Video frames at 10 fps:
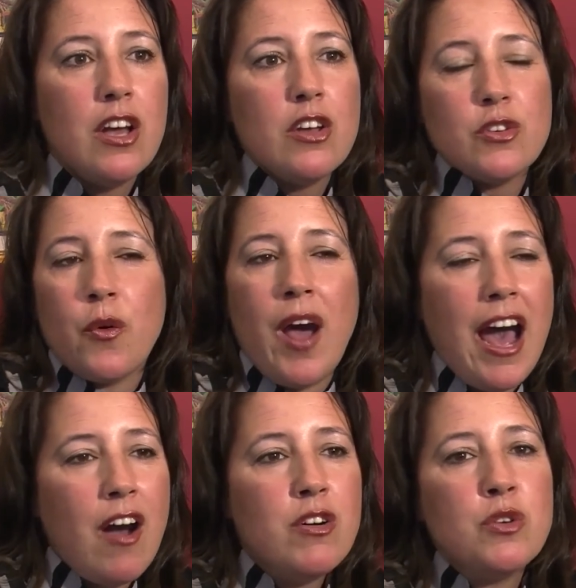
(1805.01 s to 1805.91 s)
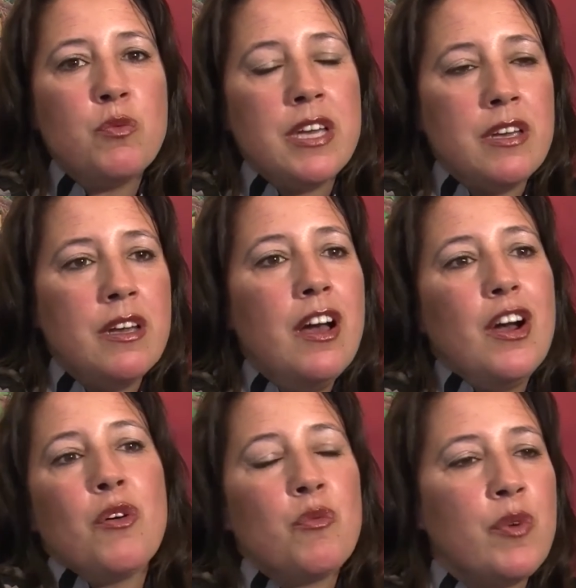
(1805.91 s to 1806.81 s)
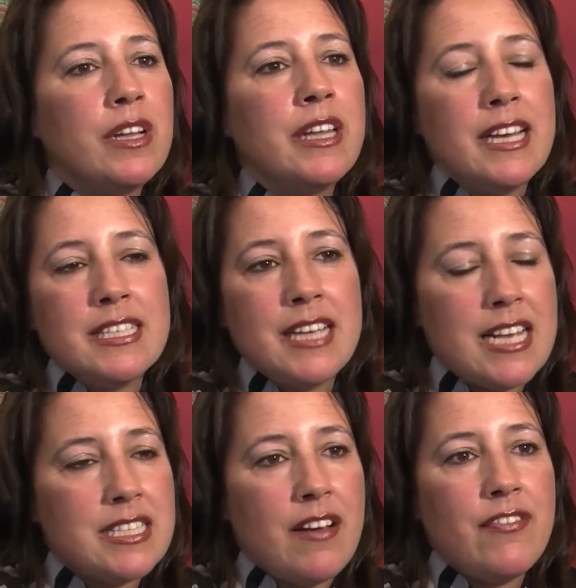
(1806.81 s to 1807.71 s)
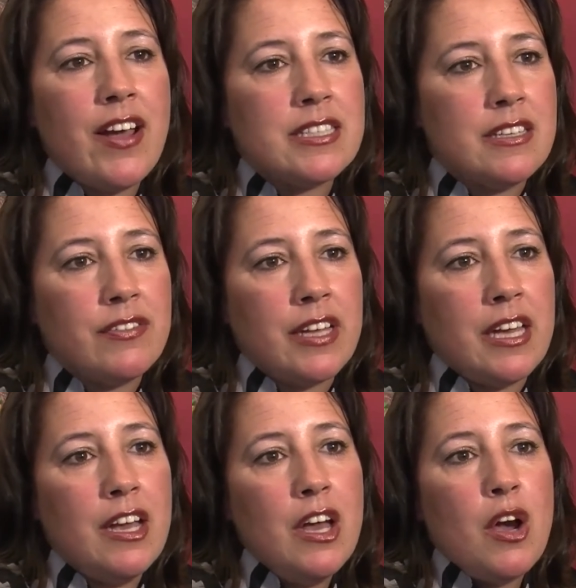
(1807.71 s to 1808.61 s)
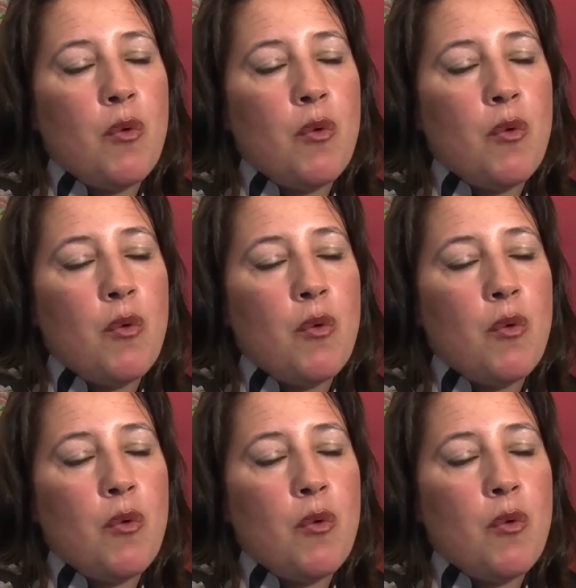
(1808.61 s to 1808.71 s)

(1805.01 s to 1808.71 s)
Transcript: So how do we really assess effectively